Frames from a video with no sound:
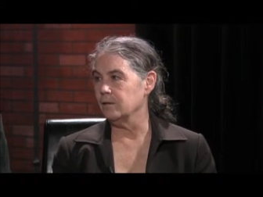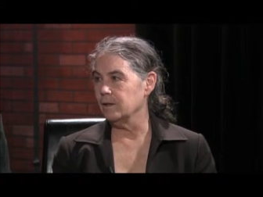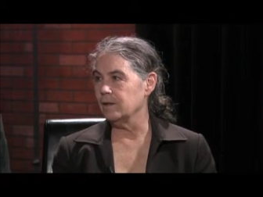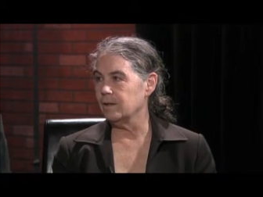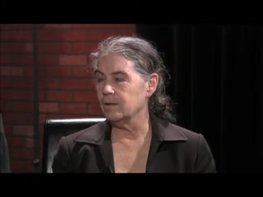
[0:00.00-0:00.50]

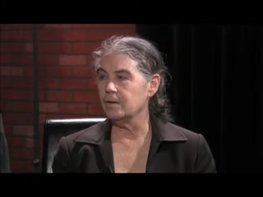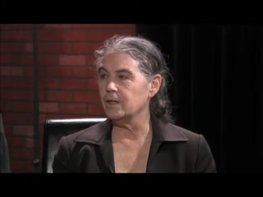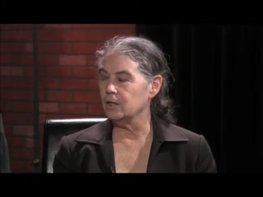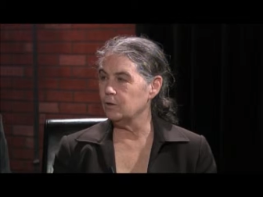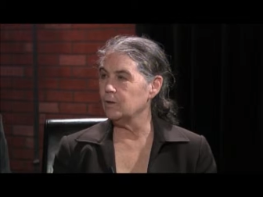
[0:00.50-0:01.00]
another
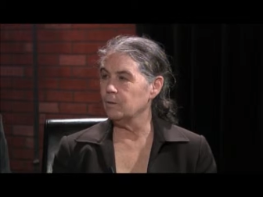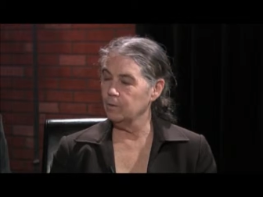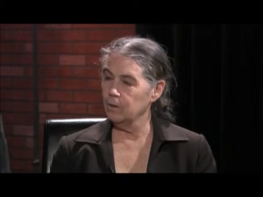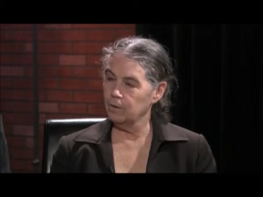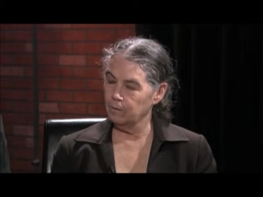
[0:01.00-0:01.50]
issue that
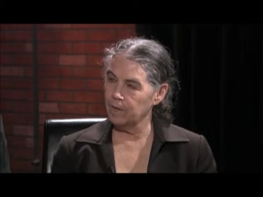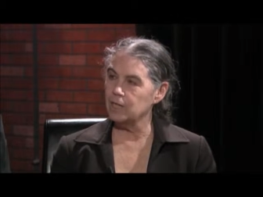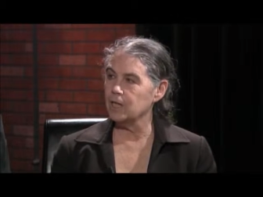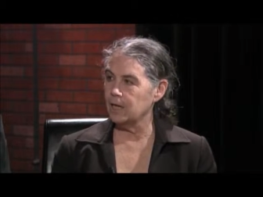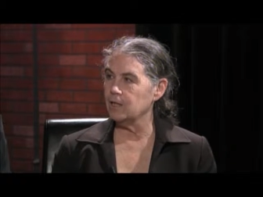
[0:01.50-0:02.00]

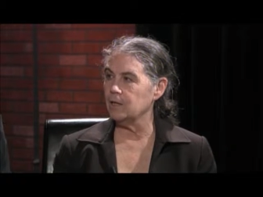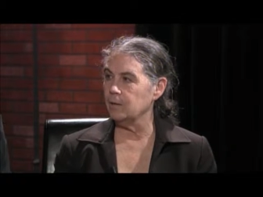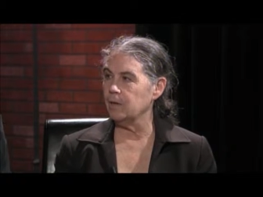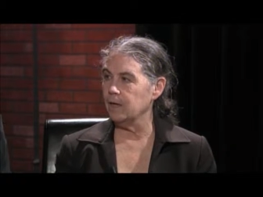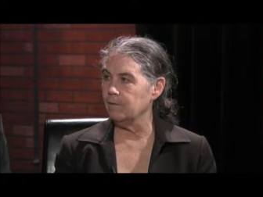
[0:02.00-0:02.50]
education
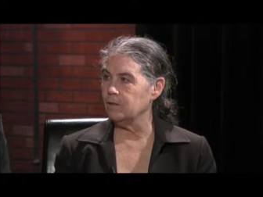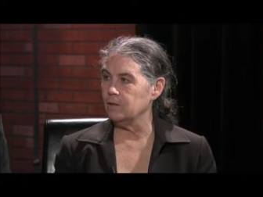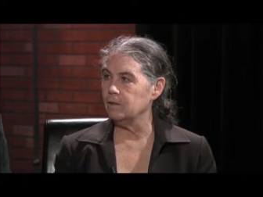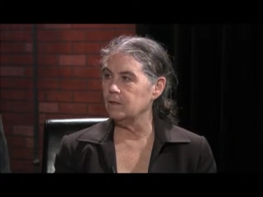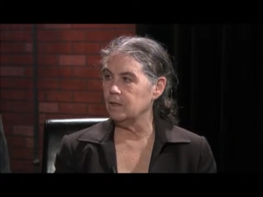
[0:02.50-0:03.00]
that we have to
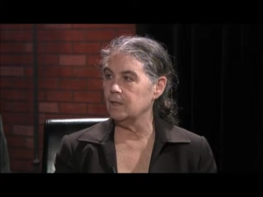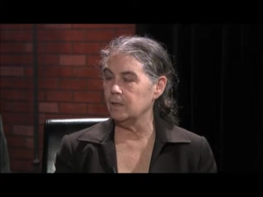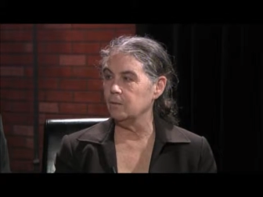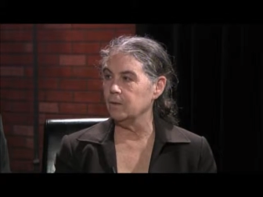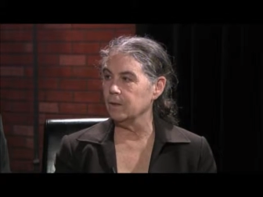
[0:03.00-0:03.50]

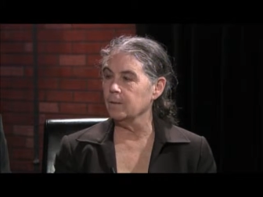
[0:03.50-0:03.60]
deal with.